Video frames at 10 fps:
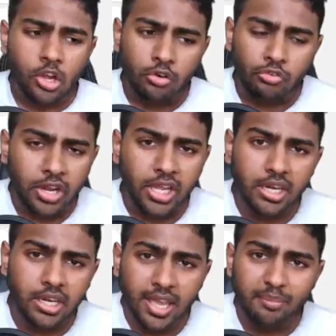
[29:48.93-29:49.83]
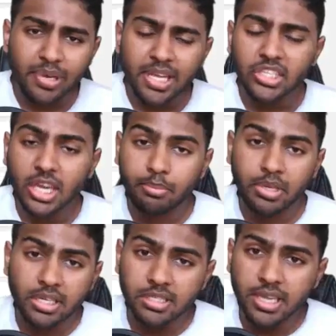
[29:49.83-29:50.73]
Korean gameplay,
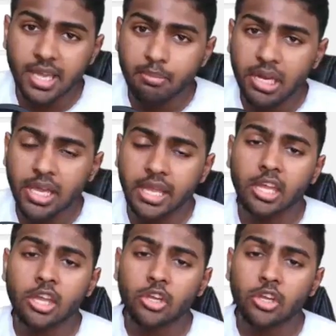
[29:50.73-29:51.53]
Japanese gameplay,